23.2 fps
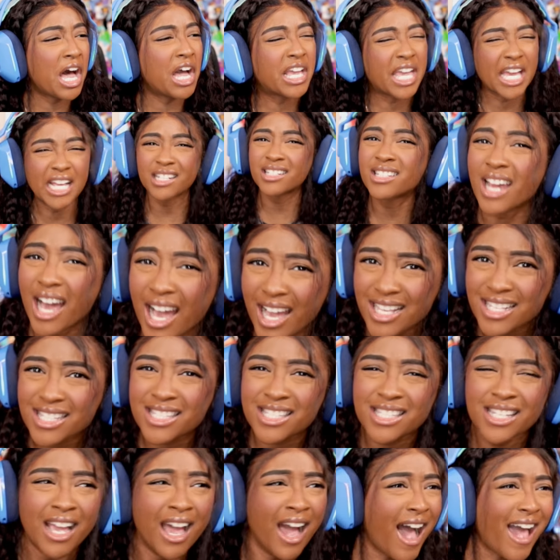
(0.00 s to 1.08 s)
against
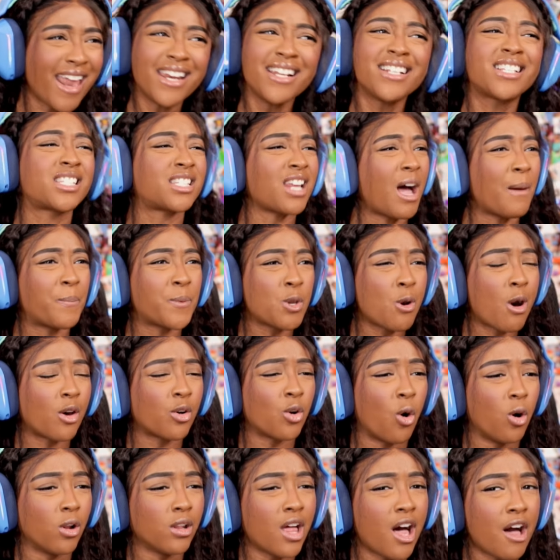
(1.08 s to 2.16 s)
us? I didn't stomp you out,
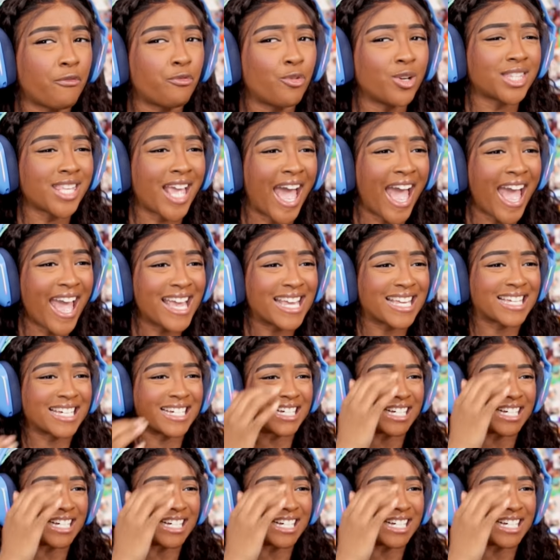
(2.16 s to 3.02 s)
Olaf, what the heck?